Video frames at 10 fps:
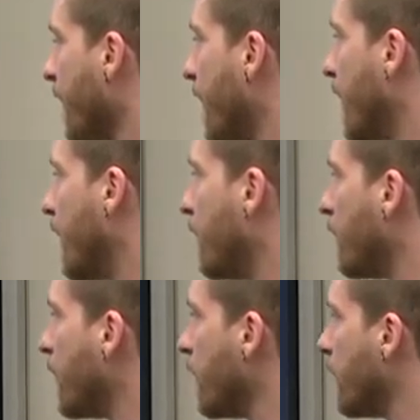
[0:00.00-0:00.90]

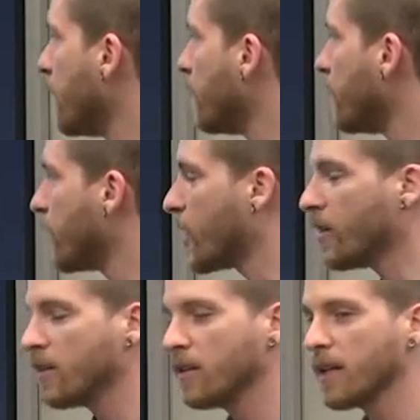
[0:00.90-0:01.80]
Um,
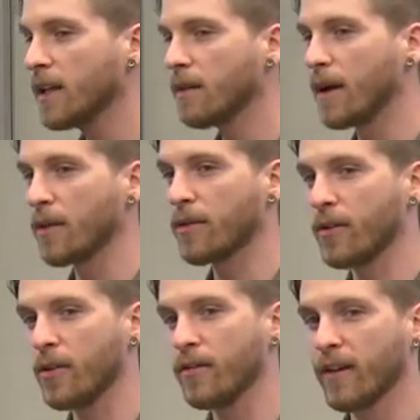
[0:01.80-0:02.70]
currently, about
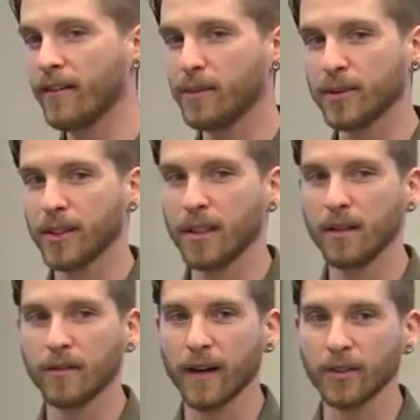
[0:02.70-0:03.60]

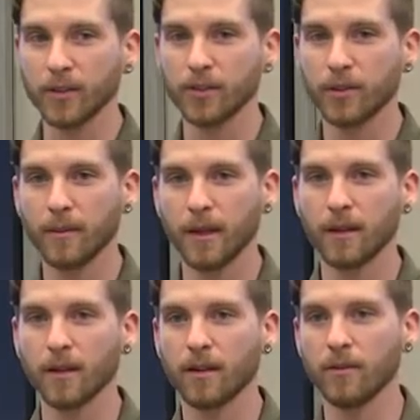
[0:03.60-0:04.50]
35% of households in
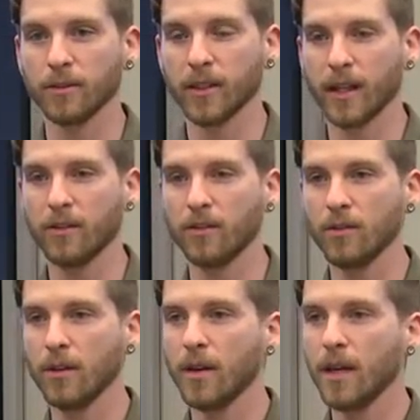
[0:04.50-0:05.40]
America
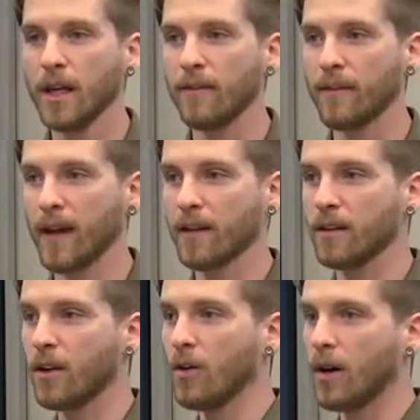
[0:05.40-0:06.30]
recycle. If that
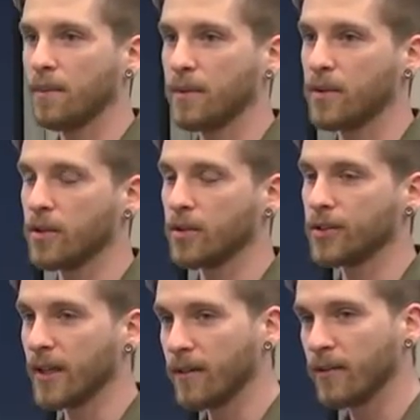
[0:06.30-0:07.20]
could go up to
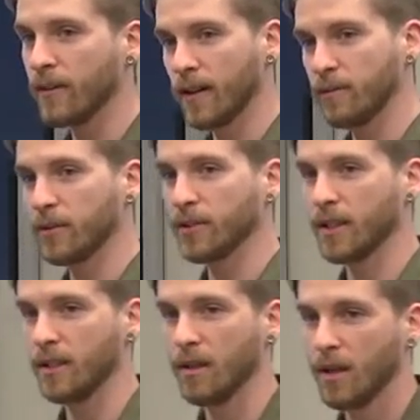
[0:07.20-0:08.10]

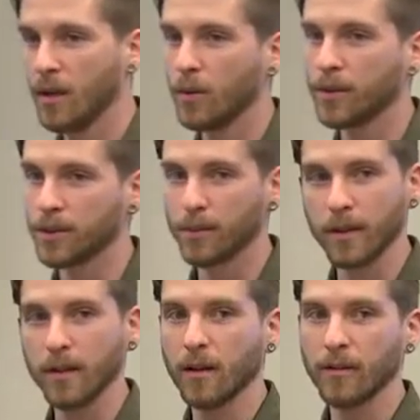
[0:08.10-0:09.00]
75%, which is a
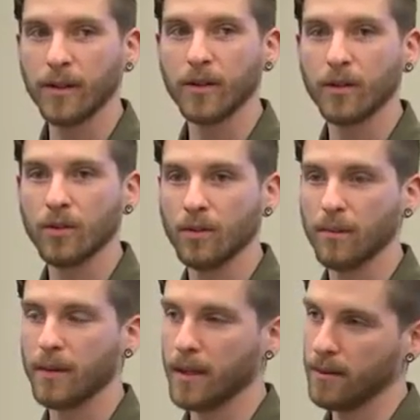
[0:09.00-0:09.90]
pretty lofty goal,
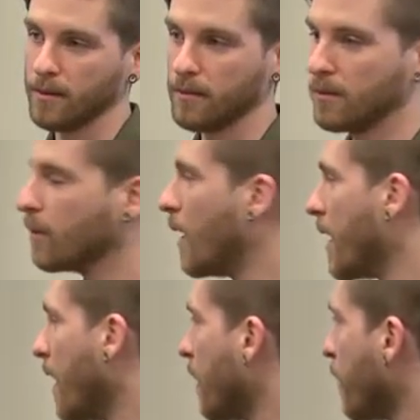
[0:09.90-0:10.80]
but why
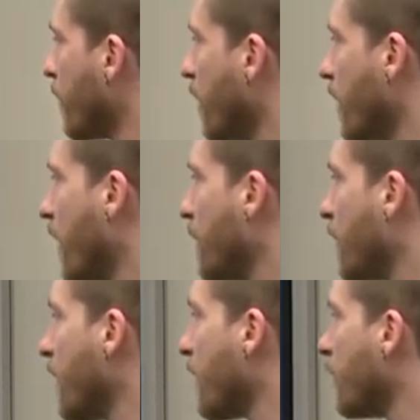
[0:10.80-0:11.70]
not if we're talking
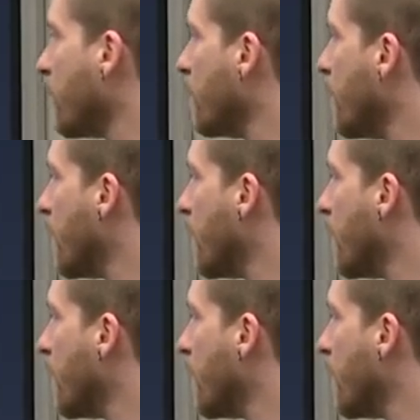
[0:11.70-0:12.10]
hypothetical?